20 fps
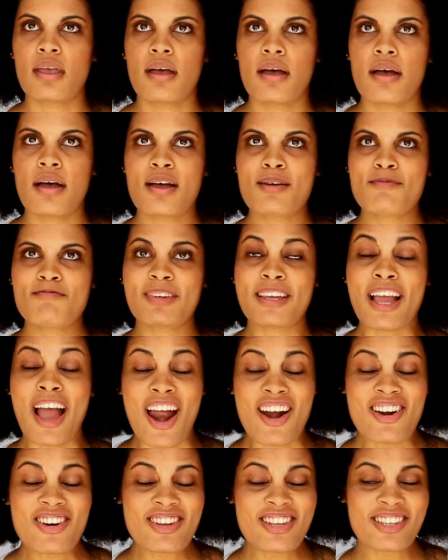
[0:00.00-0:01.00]

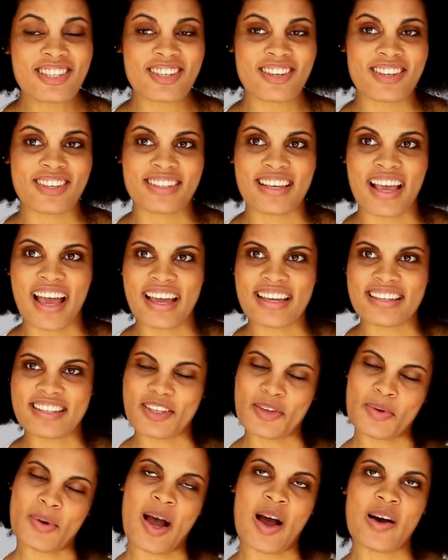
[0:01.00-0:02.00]
Current
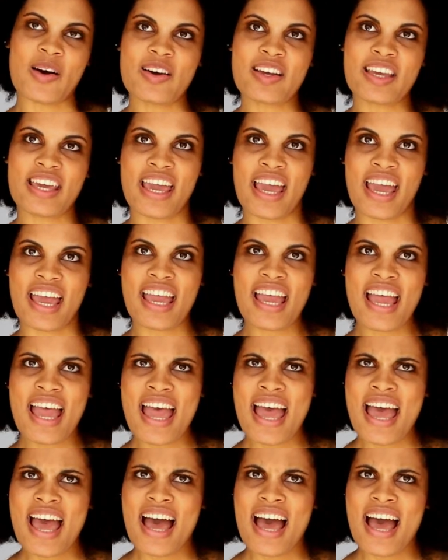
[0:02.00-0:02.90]
society, wow, okay.